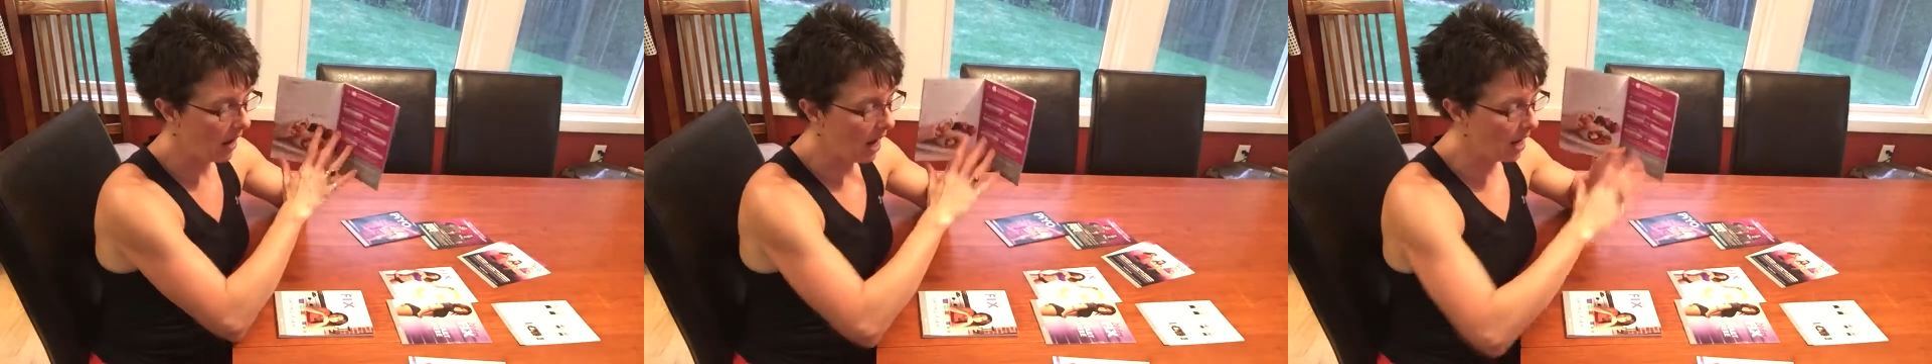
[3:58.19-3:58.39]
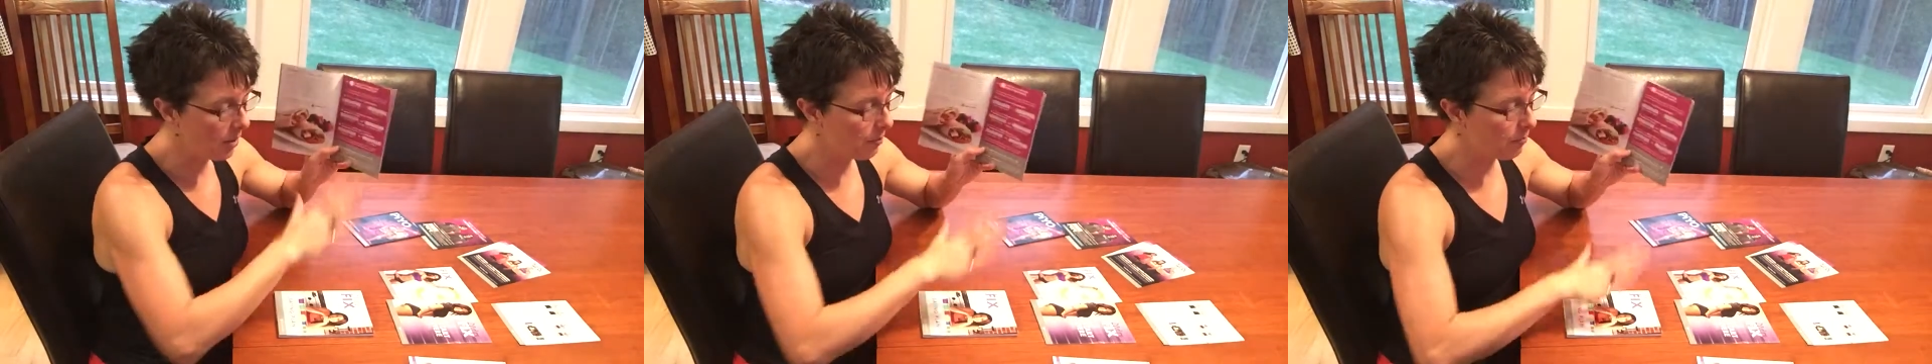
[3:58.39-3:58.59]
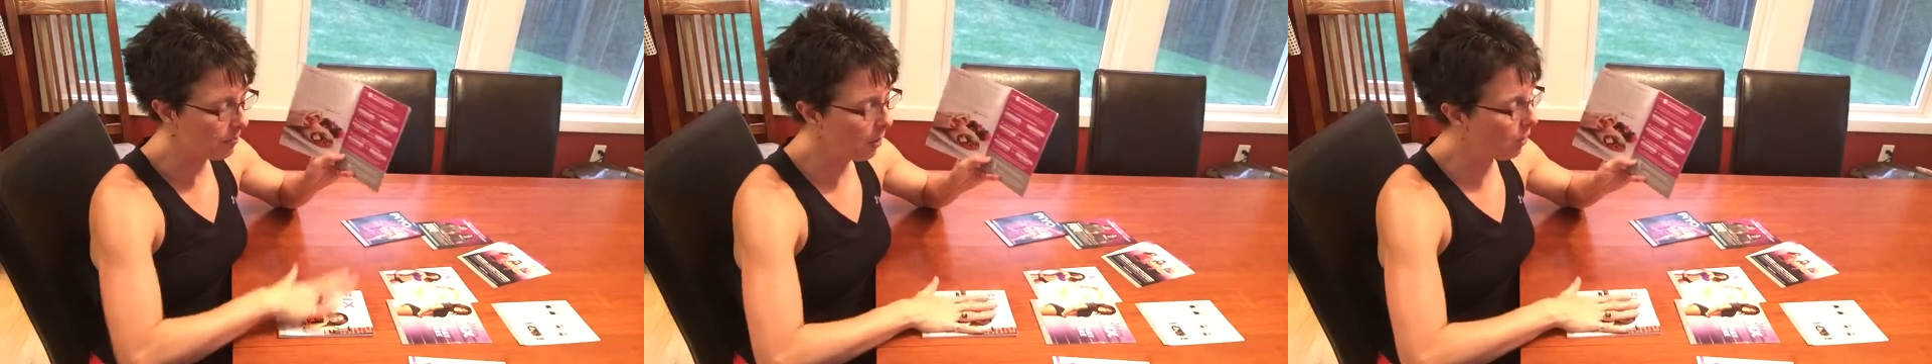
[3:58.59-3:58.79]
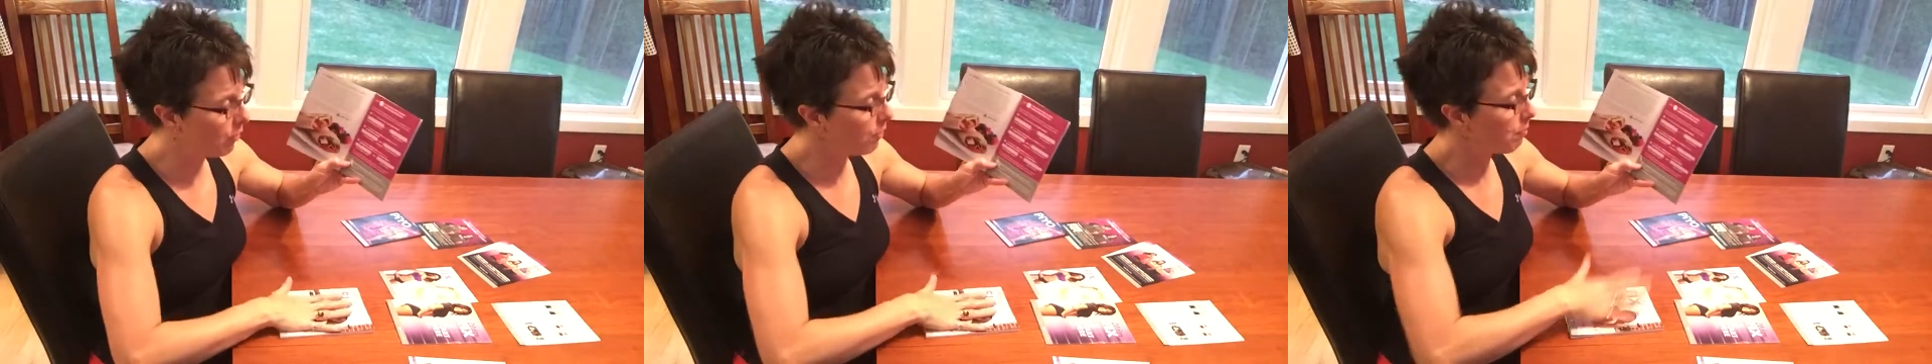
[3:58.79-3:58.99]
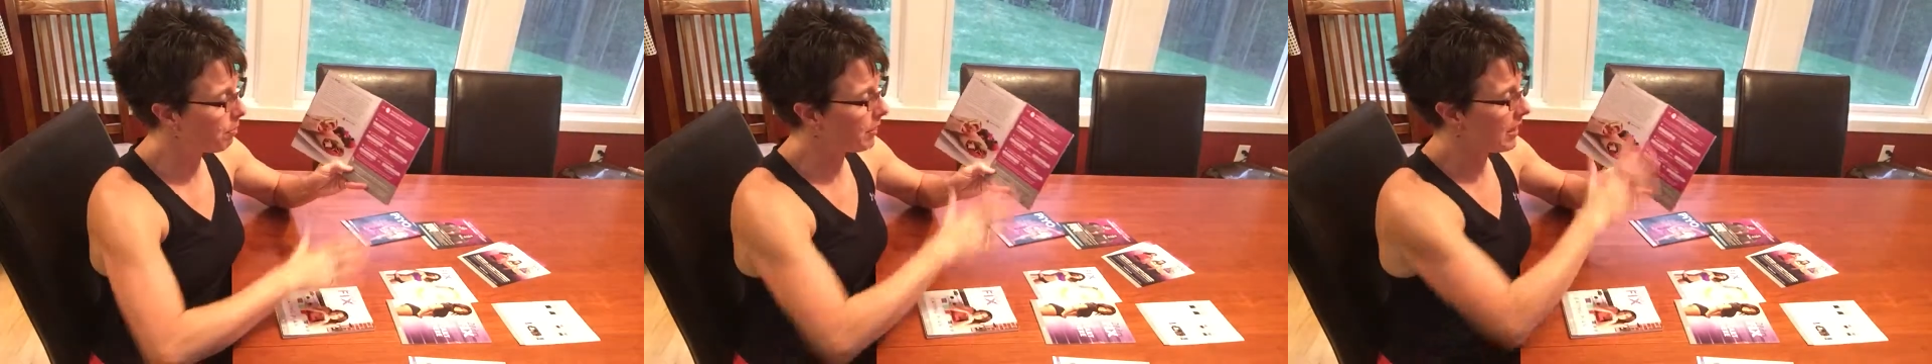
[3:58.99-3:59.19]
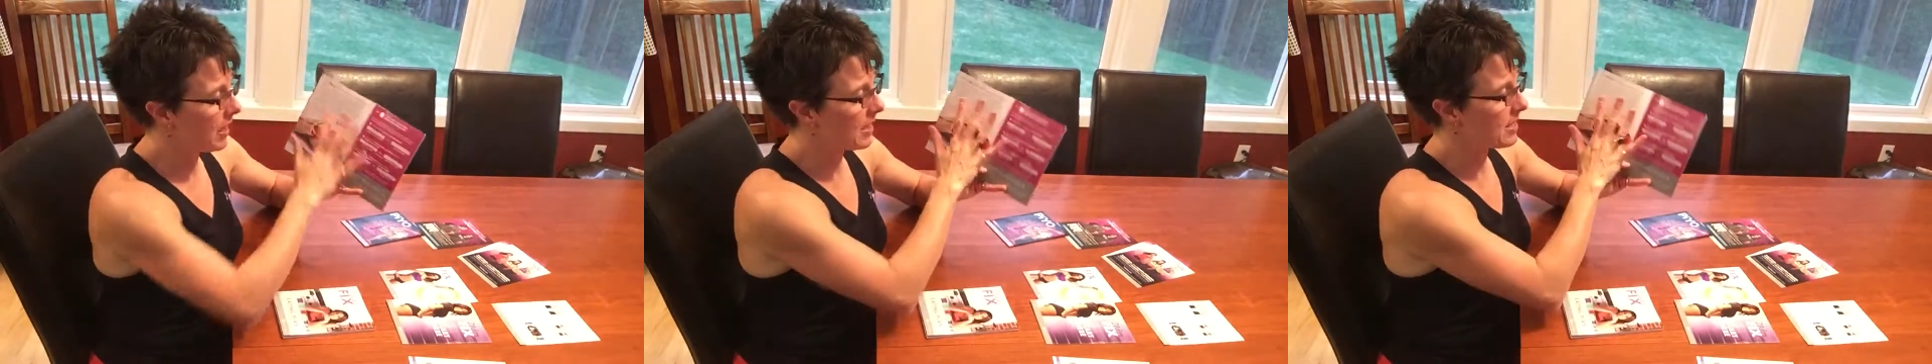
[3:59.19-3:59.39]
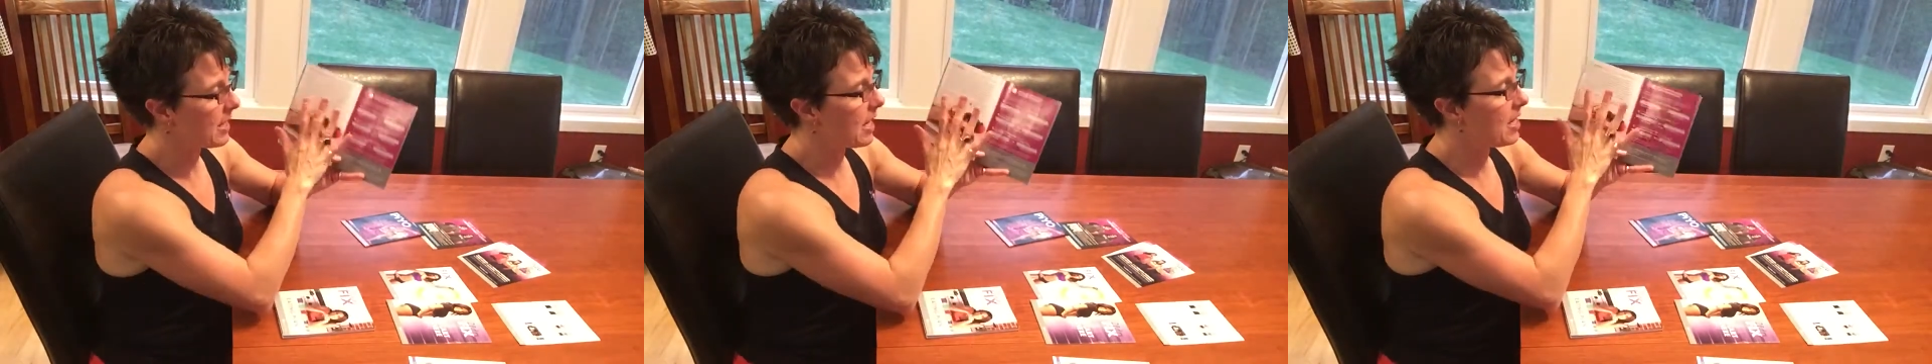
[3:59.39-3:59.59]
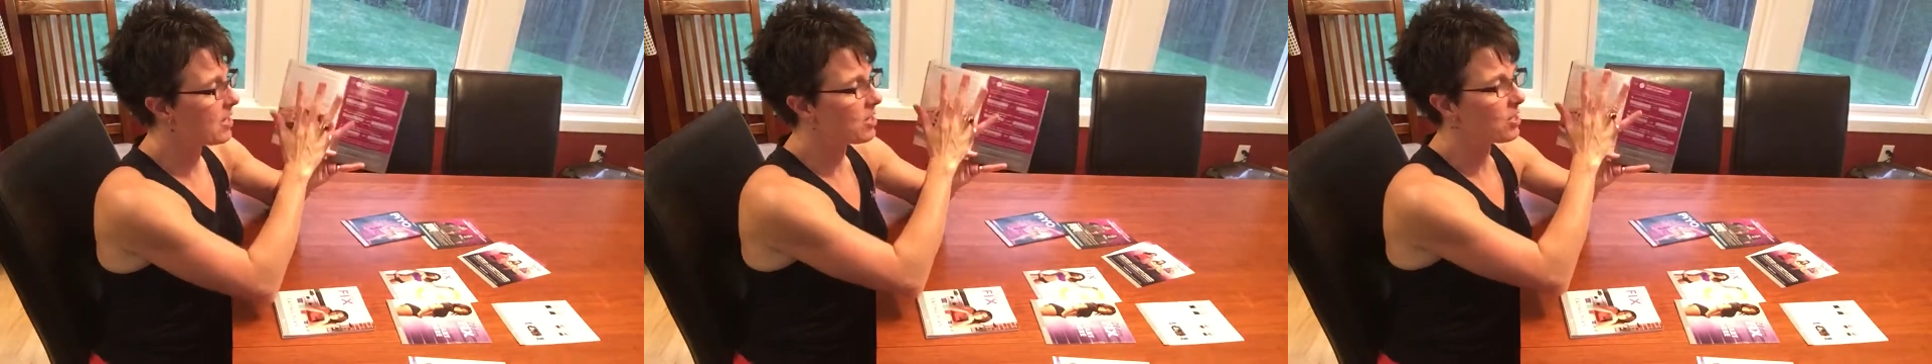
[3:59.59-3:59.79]
on both plans
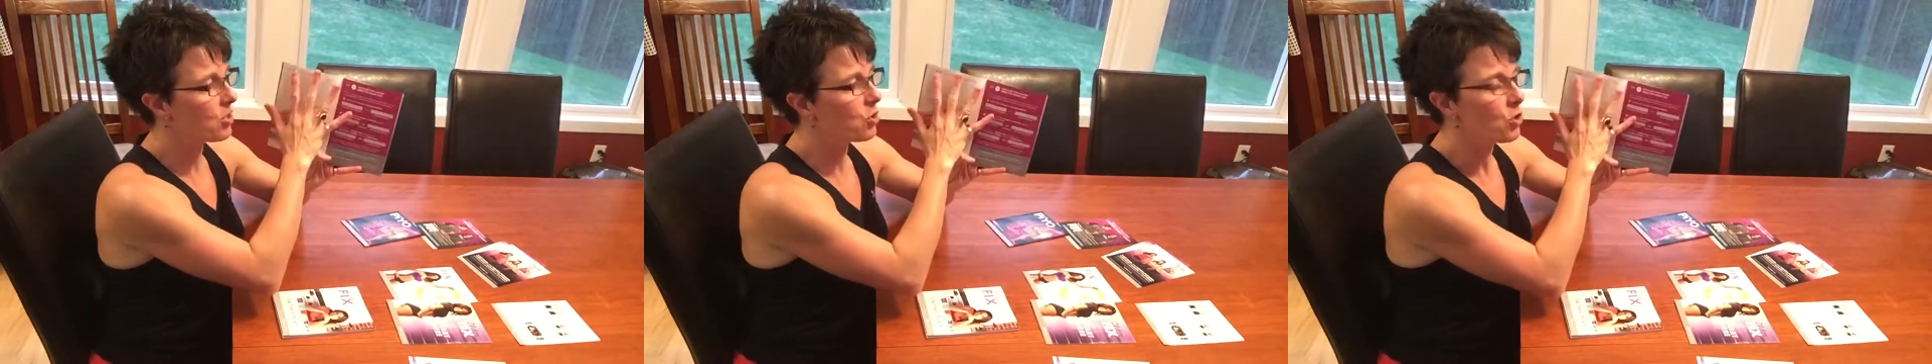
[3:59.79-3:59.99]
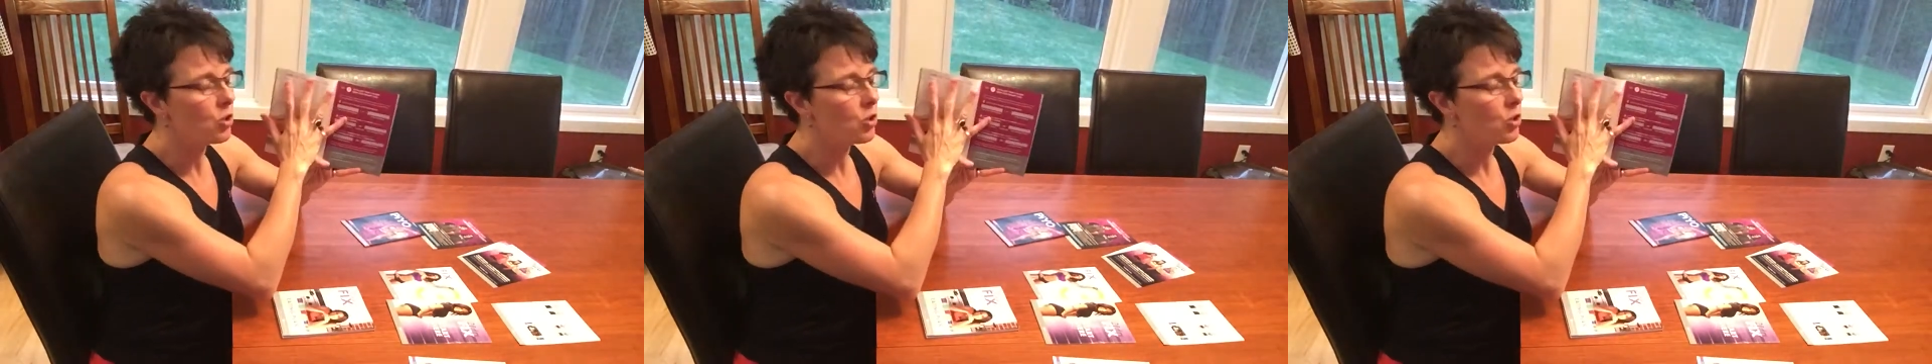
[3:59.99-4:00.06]
is